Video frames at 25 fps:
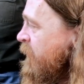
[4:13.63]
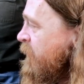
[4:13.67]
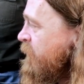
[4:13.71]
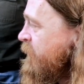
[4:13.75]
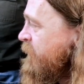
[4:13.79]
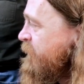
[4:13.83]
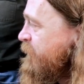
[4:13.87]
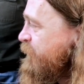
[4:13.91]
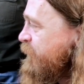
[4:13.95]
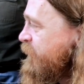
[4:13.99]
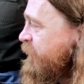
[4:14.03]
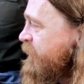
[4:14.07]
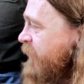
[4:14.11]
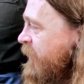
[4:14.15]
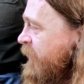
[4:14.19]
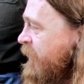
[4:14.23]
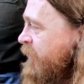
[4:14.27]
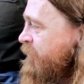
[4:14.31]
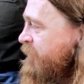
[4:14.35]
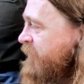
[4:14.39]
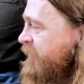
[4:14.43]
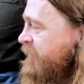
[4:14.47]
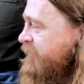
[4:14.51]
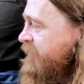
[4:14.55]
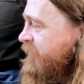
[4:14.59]
only for
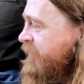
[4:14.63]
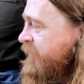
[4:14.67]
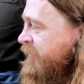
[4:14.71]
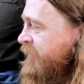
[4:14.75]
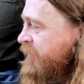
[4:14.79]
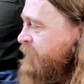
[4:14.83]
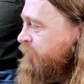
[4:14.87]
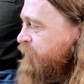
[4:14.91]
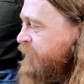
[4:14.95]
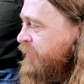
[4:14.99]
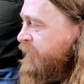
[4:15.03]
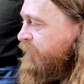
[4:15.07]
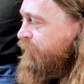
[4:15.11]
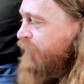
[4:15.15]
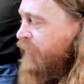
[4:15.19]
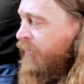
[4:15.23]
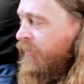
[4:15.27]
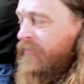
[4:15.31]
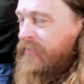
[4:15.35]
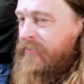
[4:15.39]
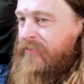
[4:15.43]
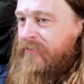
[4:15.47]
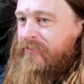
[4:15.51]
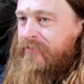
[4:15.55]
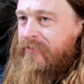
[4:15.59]
commenting and being
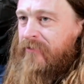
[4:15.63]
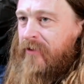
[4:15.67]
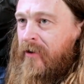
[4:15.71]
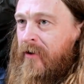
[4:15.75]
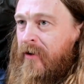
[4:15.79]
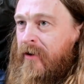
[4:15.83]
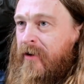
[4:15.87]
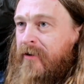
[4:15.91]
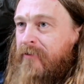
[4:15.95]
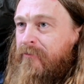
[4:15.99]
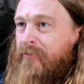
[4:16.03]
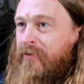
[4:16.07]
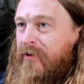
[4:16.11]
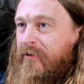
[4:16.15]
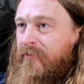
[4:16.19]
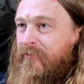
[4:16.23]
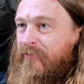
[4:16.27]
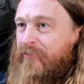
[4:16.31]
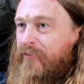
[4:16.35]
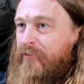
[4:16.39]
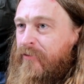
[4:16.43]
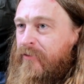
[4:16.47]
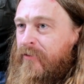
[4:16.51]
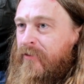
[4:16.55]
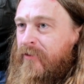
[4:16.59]
part of the drawing,
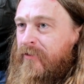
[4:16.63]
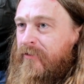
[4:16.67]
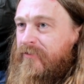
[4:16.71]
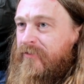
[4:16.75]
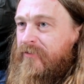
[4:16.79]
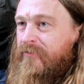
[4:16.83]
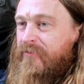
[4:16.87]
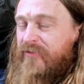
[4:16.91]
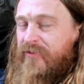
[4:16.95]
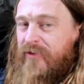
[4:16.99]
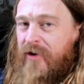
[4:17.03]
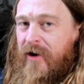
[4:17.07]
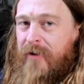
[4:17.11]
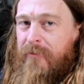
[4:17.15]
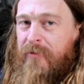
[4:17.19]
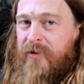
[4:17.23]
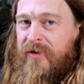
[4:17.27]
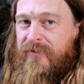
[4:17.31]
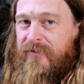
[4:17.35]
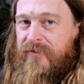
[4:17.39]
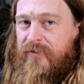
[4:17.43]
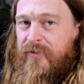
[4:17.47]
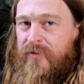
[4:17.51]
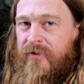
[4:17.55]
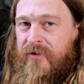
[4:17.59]
but for
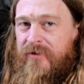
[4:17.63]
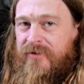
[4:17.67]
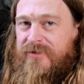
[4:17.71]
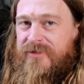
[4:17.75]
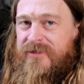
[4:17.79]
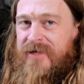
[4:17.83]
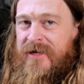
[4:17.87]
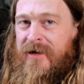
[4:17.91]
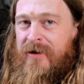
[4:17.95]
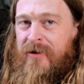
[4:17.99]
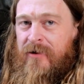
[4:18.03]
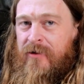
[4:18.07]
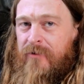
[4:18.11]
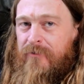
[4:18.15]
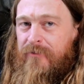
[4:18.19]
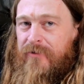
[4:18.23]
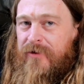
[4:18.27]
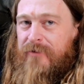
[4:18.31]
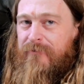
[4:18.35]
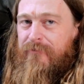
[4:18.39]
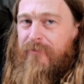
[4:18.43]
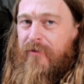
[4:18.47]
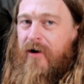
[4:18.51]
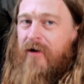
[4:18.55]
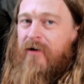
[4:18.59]
subscribing to our channel and
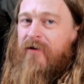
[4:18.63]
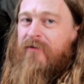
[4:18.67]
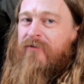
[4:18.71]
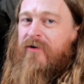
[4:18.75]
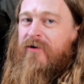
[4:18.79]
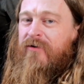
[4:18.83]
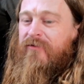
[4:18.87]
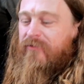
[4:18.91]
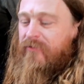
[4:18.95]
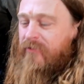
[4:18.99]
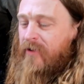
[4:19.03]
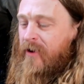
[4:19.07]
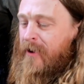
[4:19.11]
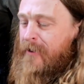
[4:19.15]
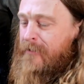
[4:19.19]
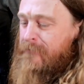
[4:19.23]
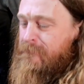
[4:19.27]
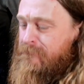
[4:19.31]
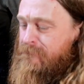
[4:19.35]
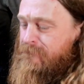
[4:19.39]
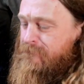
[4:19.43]
being part of our tribe.